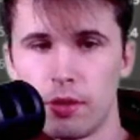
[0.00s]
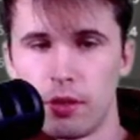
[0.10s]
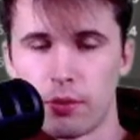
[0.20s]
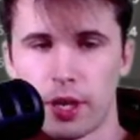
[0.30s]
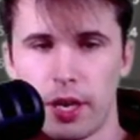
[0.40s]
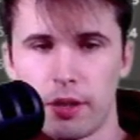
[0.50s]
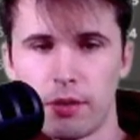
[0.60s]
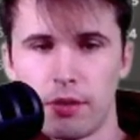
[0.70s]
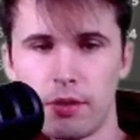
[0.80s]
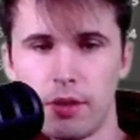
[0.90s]
Okay.
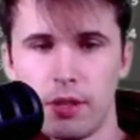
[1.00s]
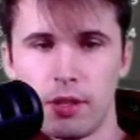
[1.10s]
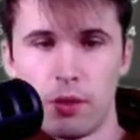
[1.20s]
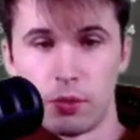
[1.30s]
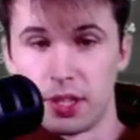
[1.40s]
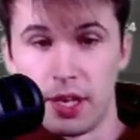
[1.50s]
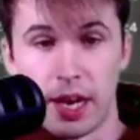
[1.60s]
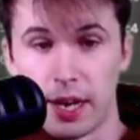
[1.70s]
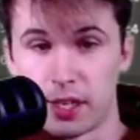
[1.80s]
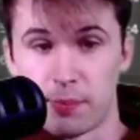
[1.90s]
I was
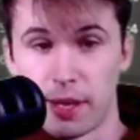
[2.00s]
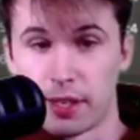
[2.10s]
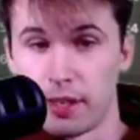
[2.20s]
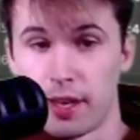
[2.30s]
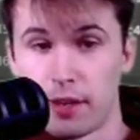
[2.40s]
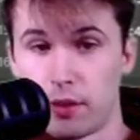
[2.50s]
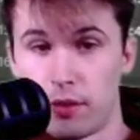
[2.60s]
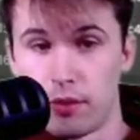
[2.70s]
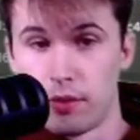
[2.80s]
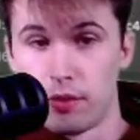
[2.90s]
not expecting that at
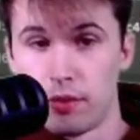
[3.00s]
all.